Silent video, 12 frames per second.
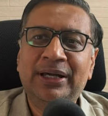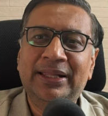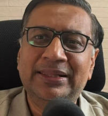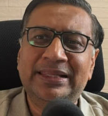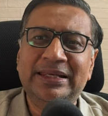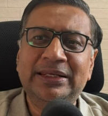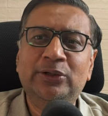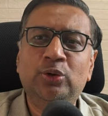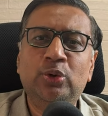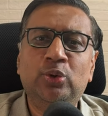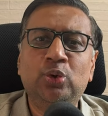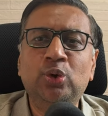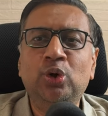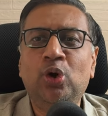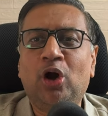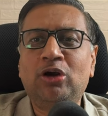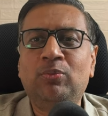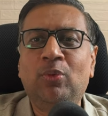They need to do a
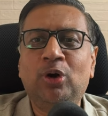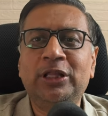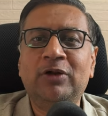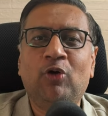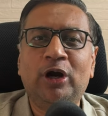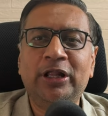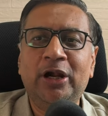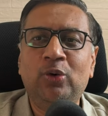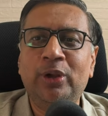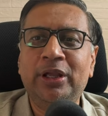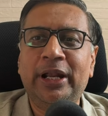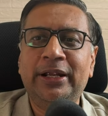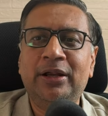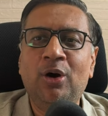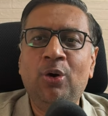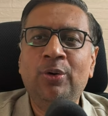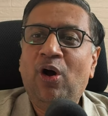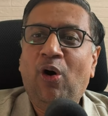lot more than what they are doing right now.